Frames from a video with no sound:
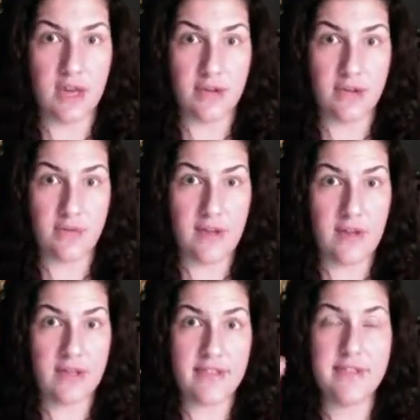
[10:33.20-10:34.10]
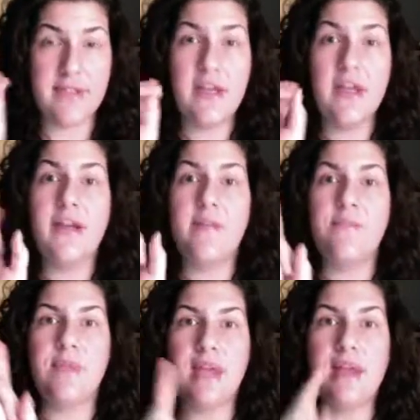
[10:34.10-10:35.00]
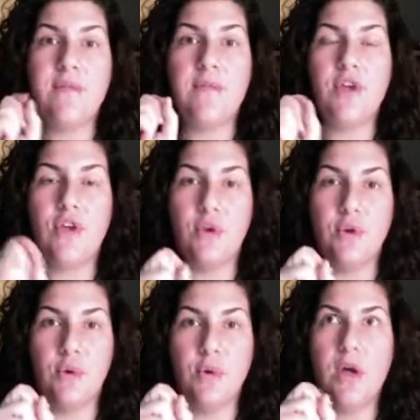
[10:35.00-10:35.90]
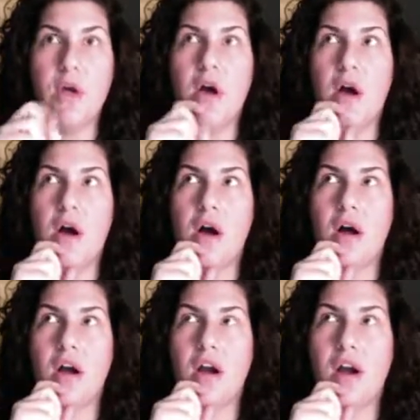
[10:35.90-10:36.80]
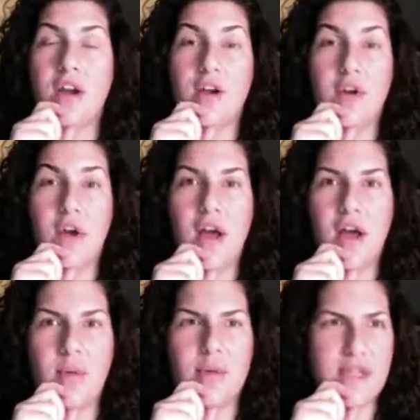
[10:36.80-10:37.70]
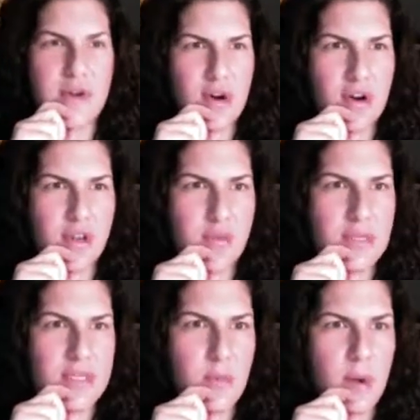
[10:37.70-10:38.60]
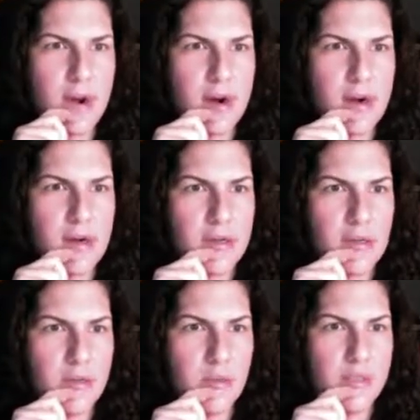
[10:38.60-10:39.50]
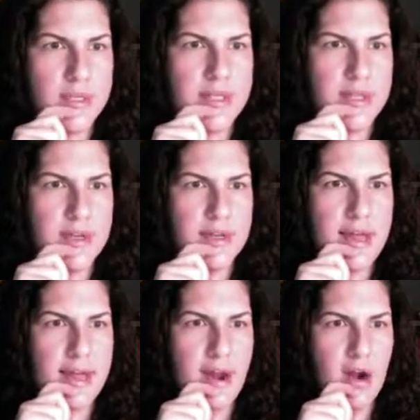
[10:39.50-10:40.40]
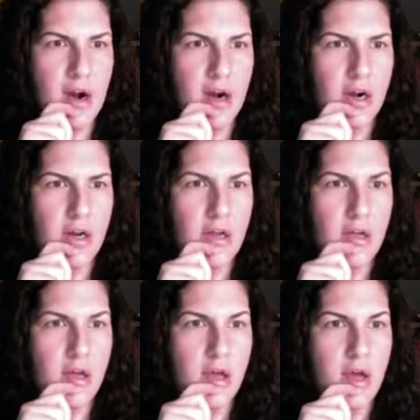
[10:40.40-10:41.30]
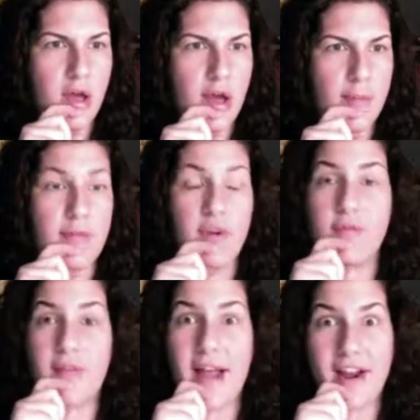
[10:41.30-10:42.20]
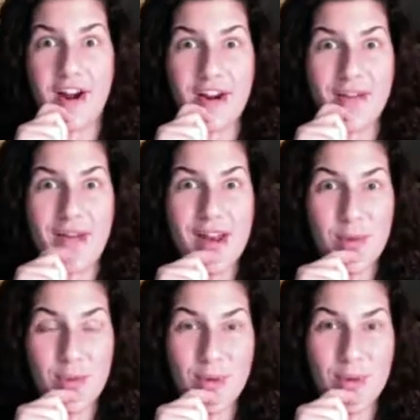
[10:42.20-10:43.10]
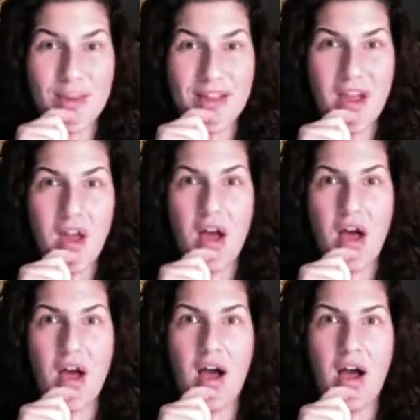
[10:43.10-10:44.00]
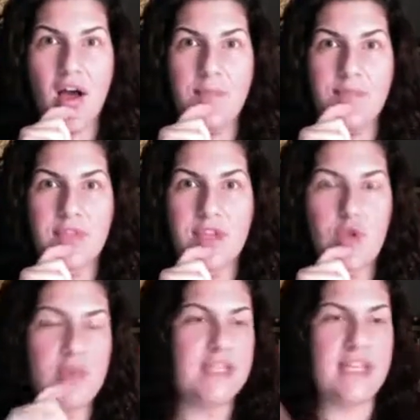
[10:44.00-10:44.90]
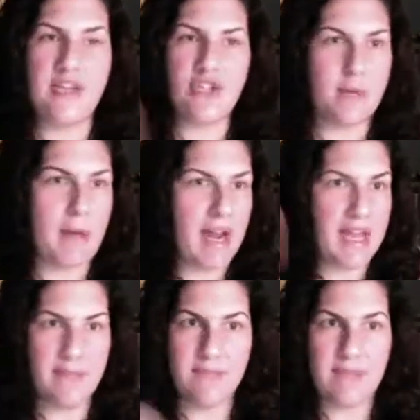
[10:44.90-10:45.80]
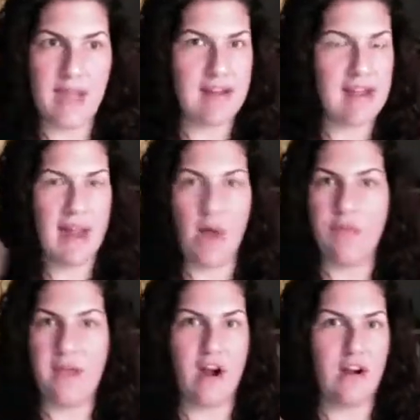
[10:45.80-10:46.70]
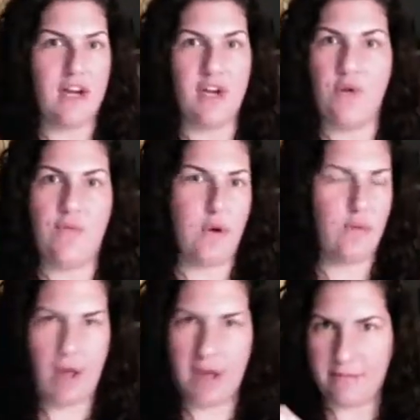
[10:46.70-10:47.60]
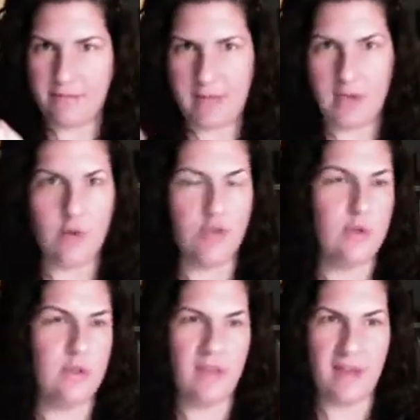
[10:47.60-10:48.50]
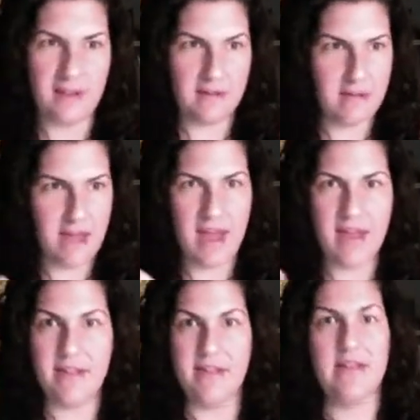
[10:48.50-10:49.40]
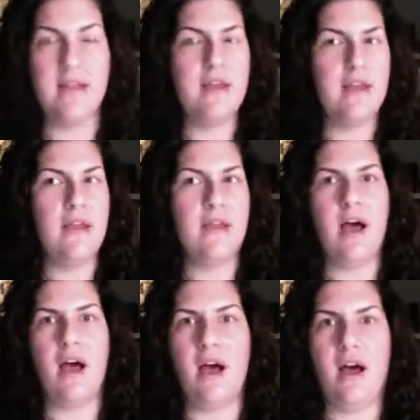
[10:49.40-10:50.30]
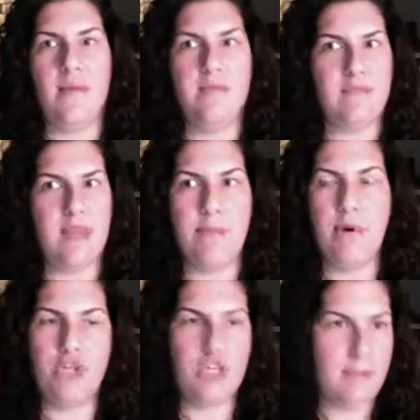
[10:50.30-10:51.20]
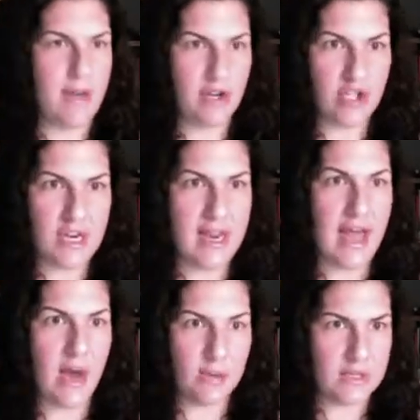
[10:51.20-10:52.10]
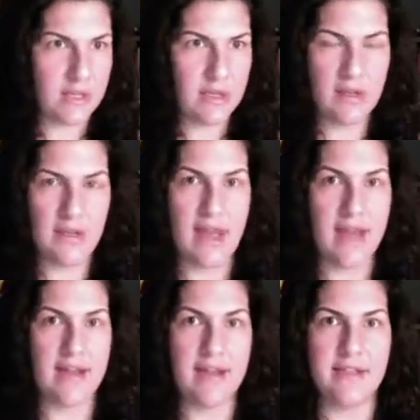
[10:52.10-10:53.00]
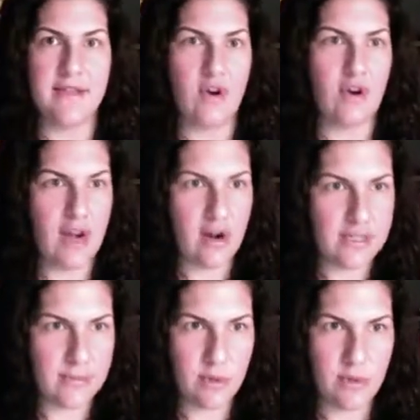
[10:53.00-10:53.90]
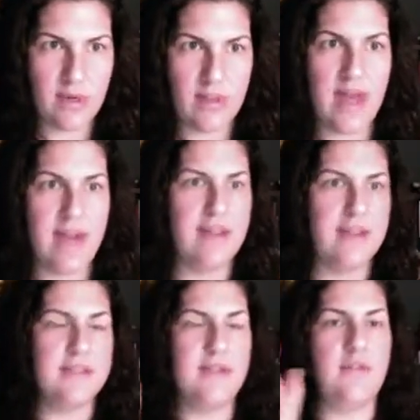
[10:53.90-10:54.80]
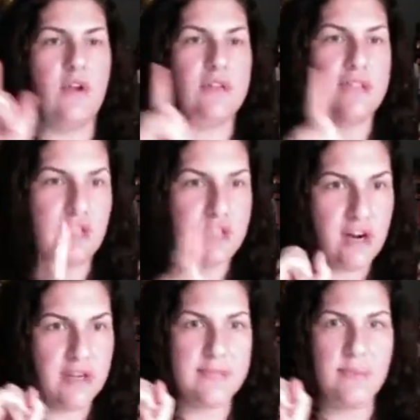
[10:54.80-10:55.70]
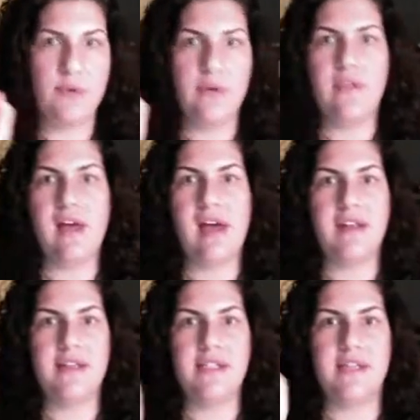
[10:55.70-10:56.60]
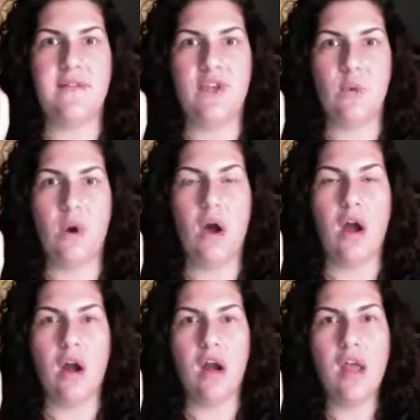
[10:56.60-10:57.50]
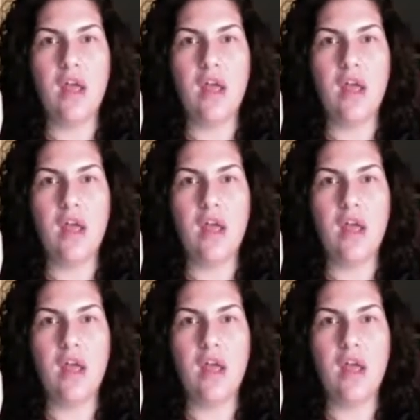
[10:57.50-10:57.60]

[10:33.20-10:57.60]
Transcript: your feelings. If you are, we did earth, we did water, we did air. If you're a fire moon, you need to get into your body and get out there and go for a run and go do the thing and push some energy out. That is if you're an Aries moon, that is if you're a Sagittarius moon, that is if you are